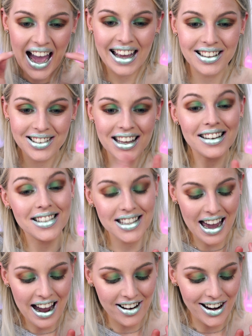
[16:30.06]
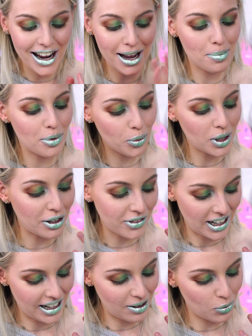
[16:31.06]
I look scary, but we're
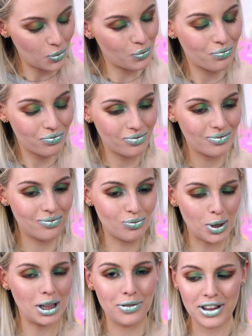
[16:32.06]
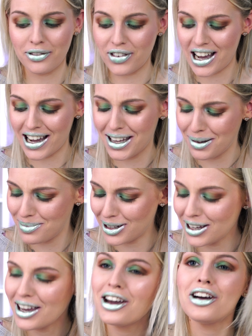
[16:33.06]
loving it. We're loving the vibe.
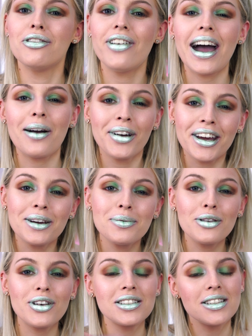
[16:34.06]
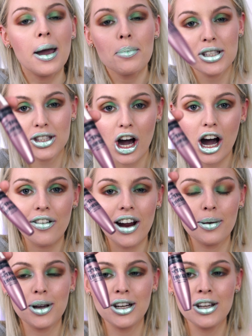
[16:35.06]
Right, we're going to move on to
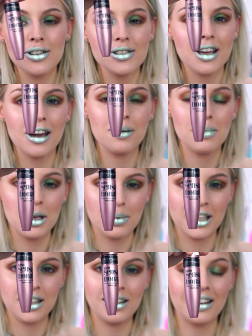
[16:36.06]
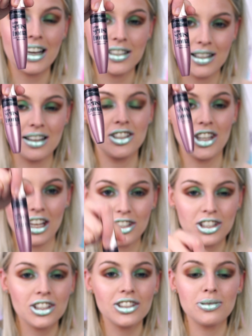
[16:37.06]
mascara. I'm going to use a Maybelline Last
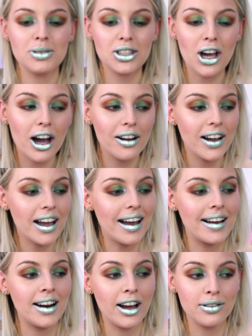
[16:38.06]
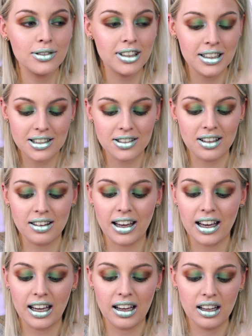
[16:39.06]
Sensationals mascara, and hopefully this can
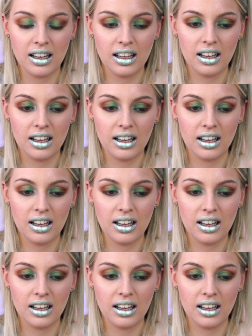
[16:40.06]
like